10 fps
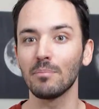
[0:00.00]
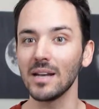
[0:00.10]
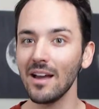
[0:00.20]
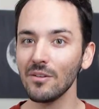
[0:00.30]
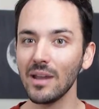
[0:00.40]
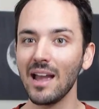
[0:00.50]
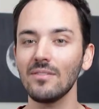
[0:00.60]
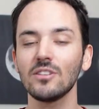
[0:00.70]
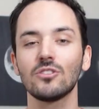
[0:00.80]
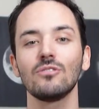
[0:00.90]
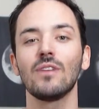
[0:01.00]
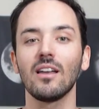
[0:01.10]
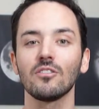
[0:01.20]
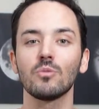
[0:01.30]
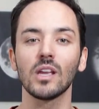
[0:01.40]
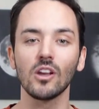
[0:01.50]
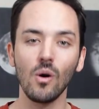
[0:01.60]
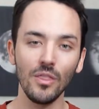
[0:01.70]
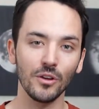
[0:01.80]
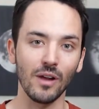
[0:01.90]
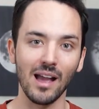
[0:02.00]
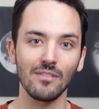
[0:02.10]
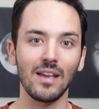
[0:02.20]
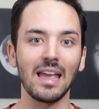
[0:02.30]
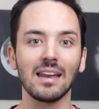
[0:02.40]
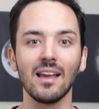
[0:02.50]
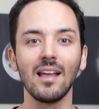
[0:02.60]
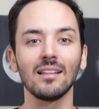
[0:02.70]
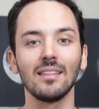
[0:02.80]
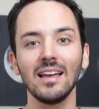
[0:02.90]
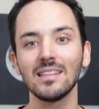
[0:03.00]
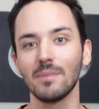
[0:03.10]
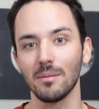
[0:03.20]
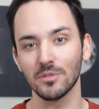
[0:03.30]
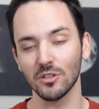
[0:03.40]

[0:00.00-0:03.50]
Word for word: But now that we have these two values, we can go on the graph and line them up.